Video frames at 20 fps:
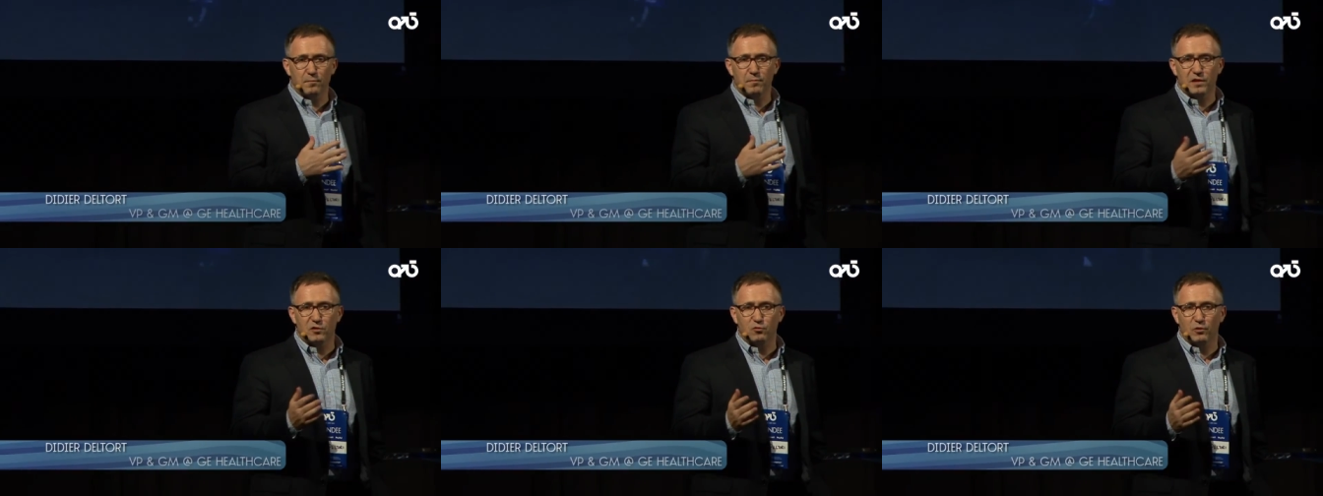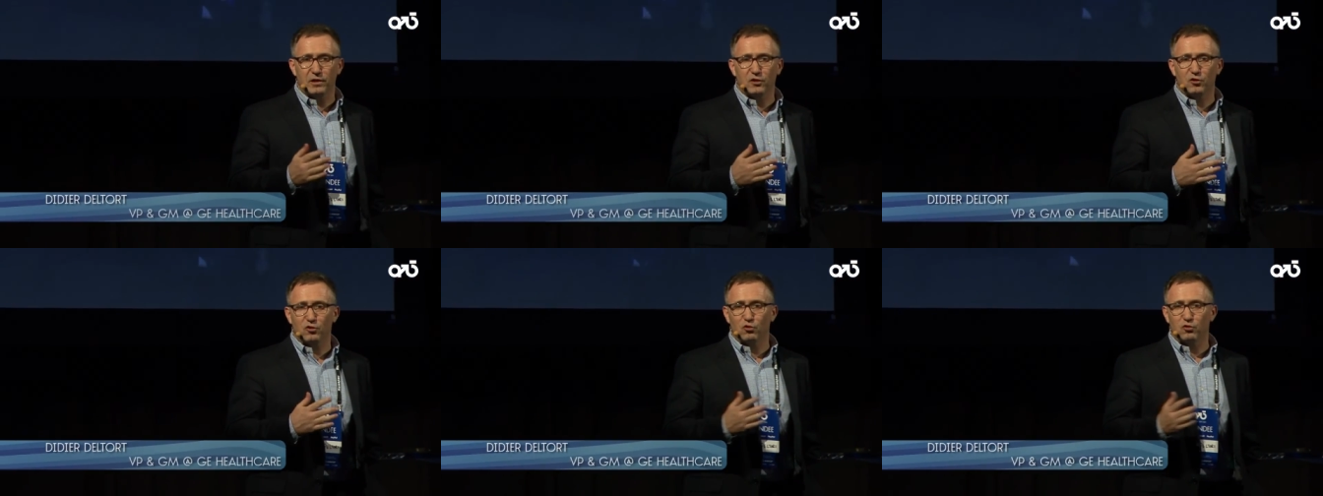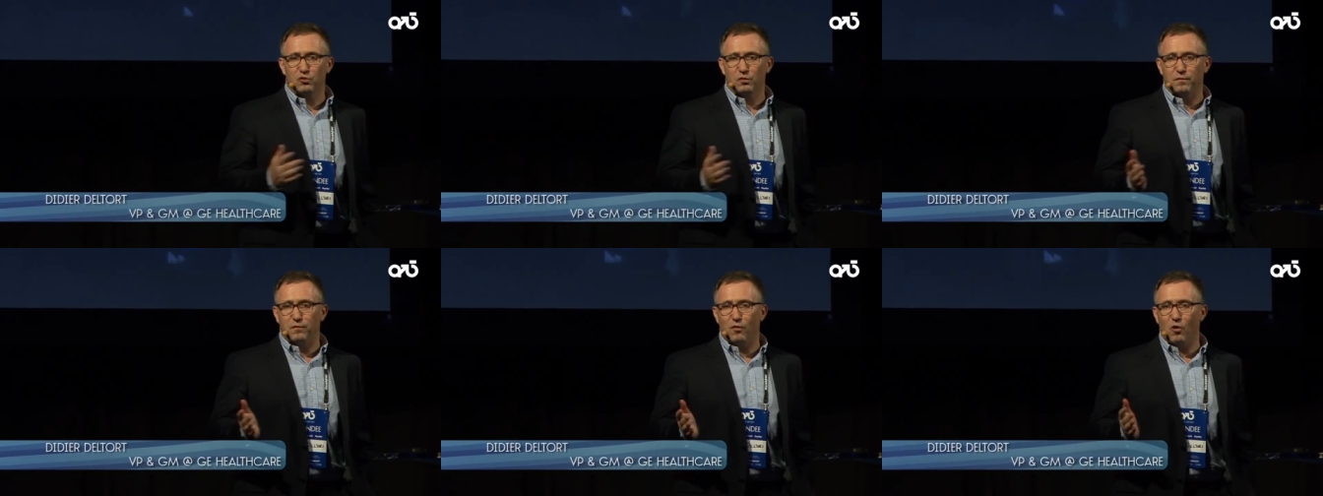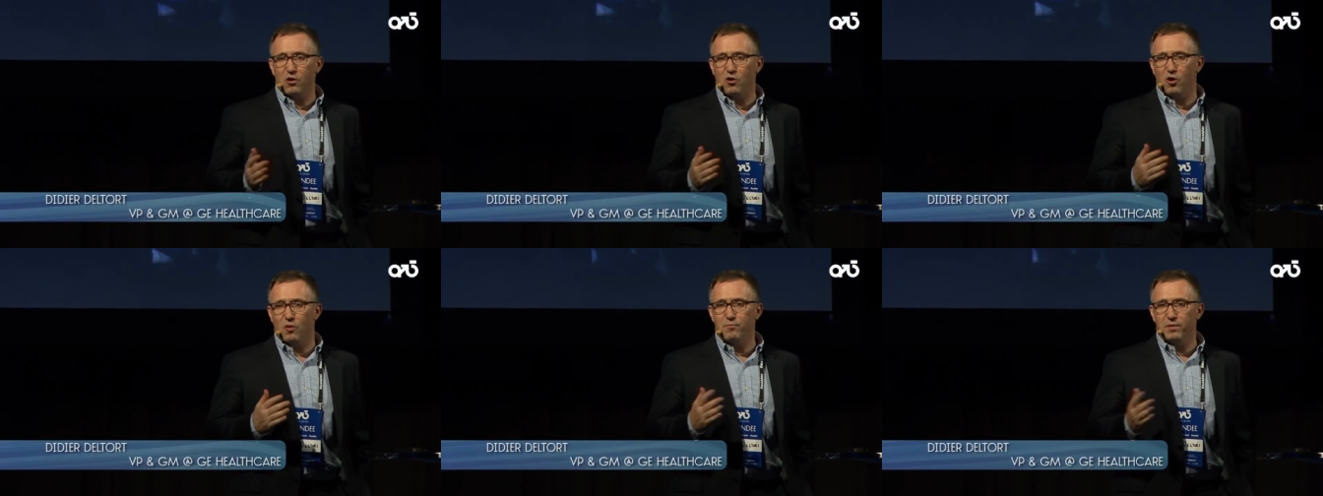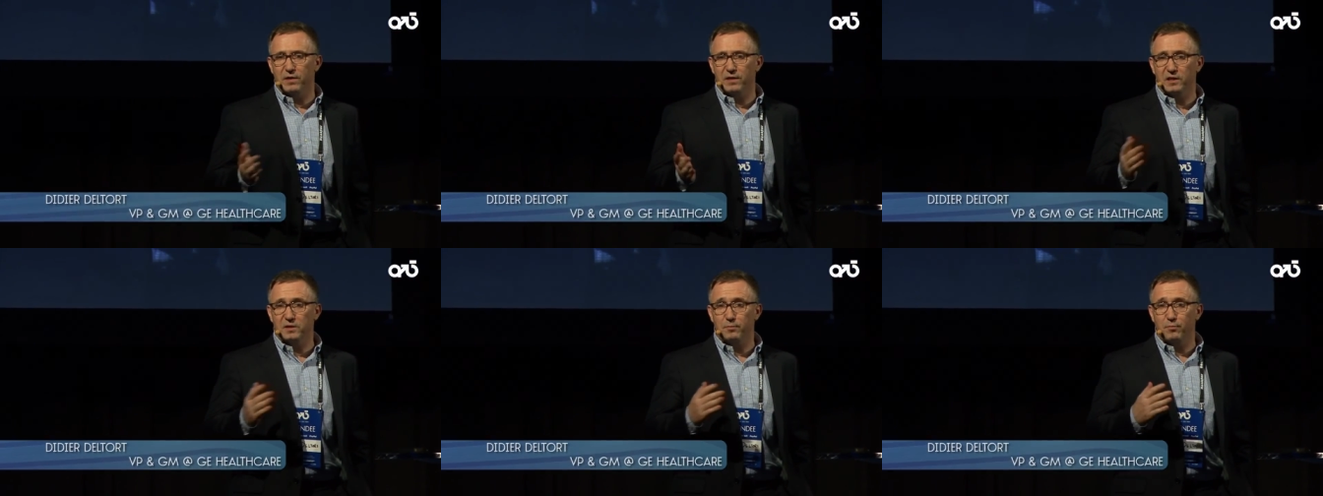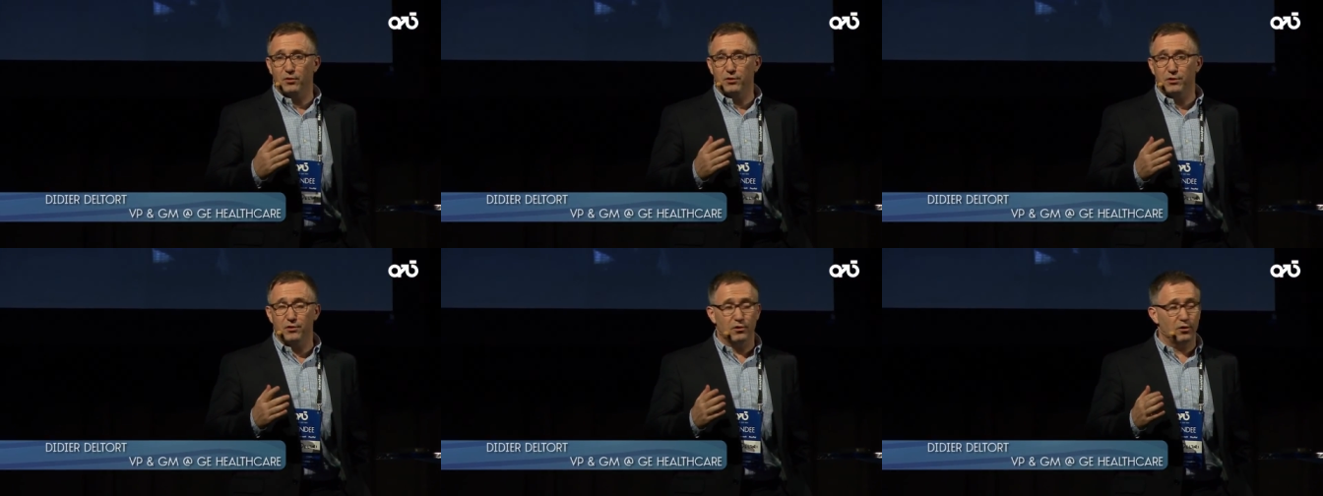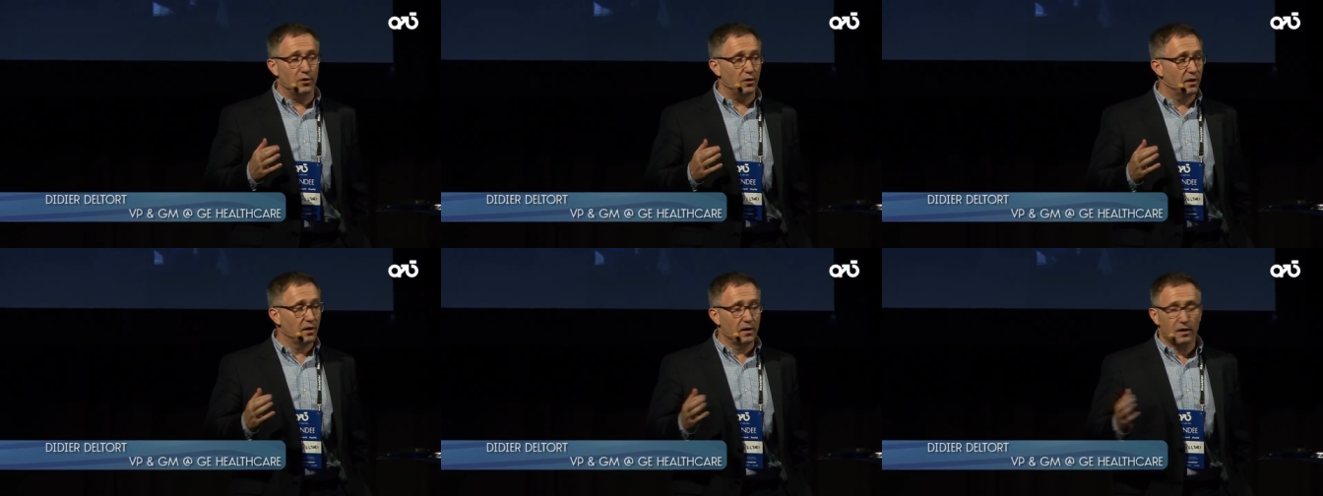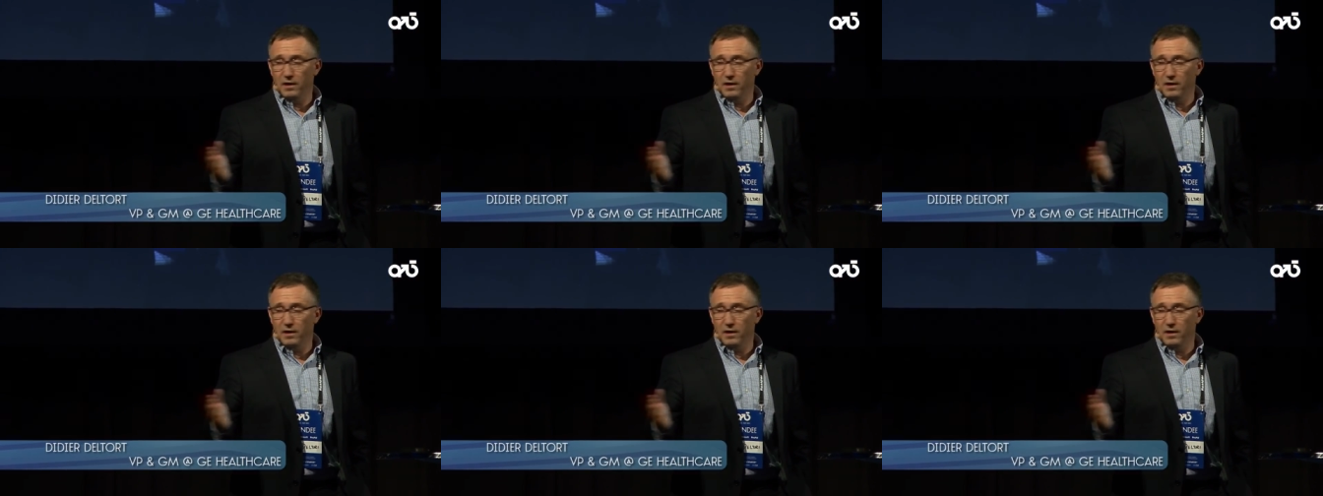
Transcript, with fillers: between two to four companies per year.